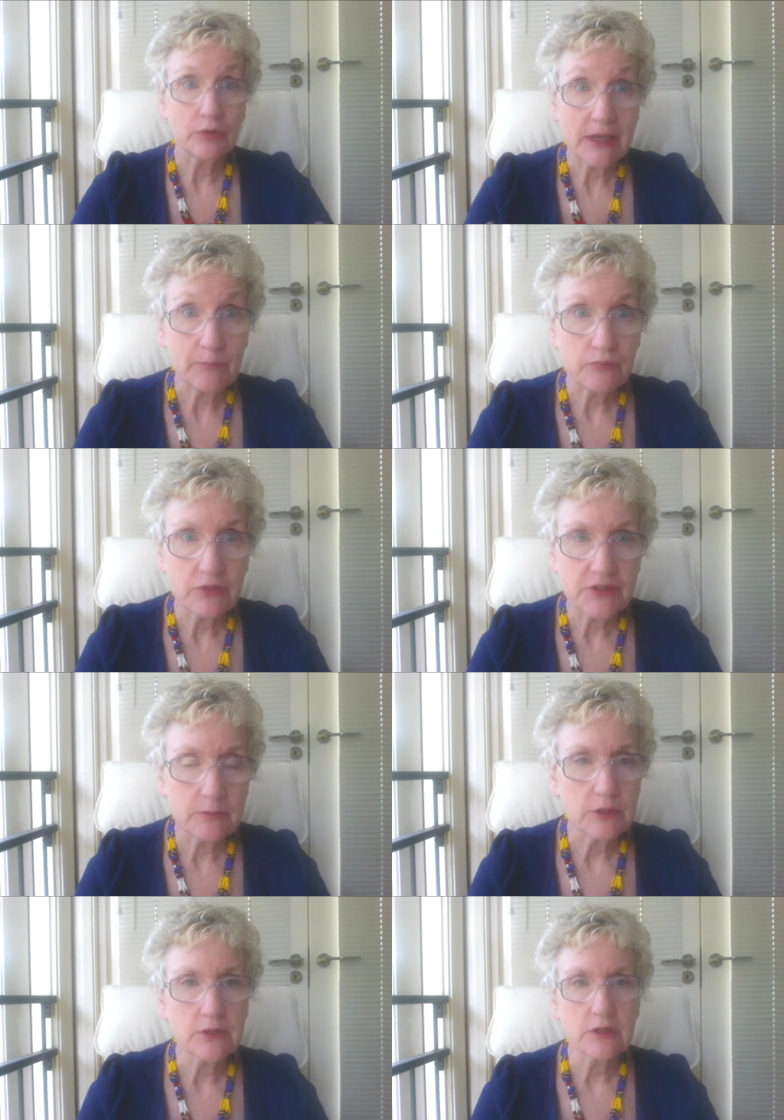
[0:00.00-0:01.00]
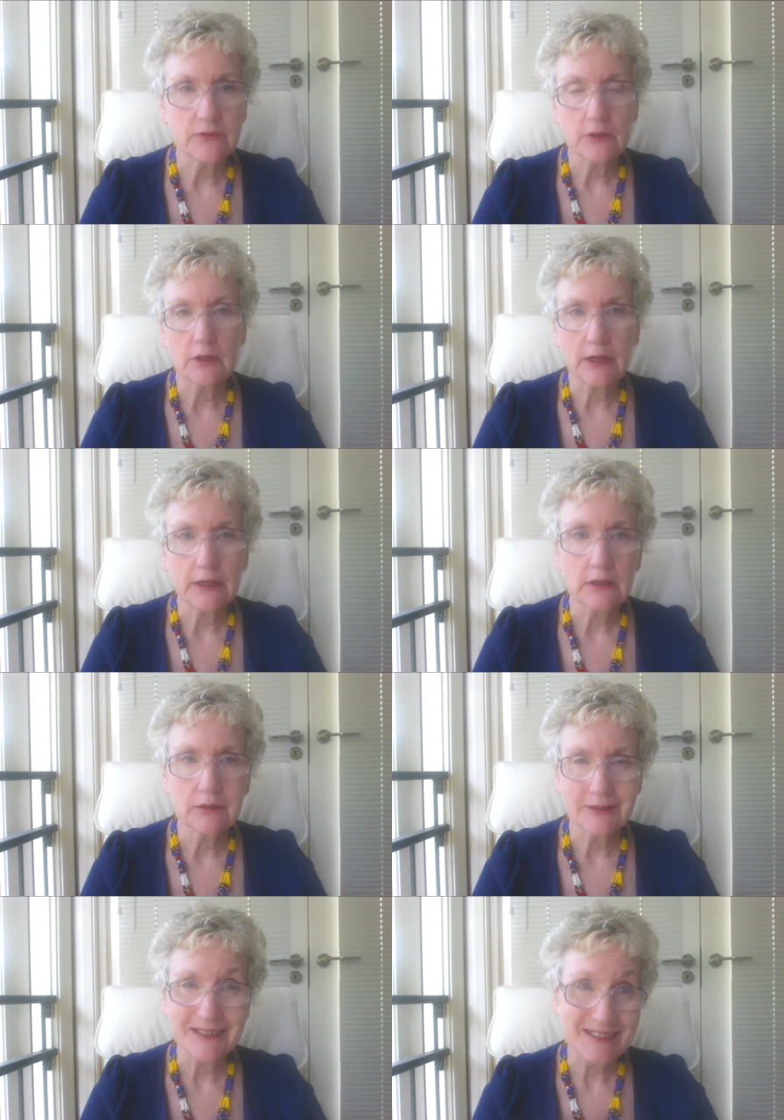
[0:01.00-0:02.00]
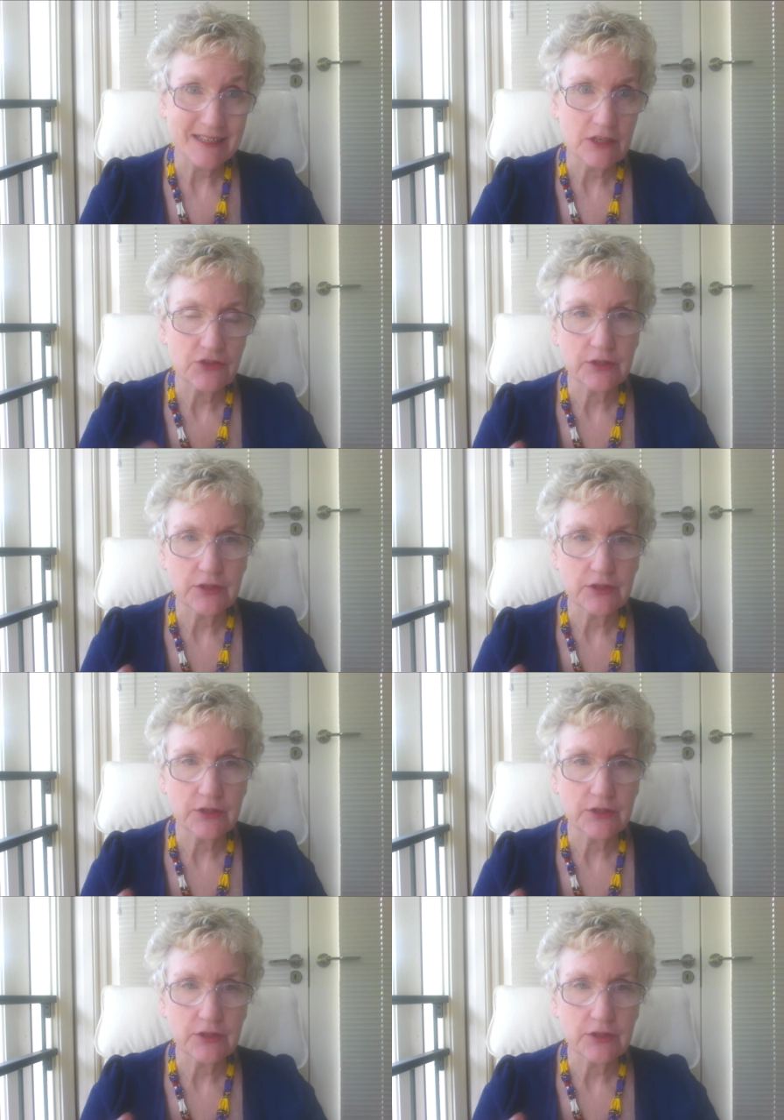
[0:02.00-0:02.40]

imprisonment, if you like, a siege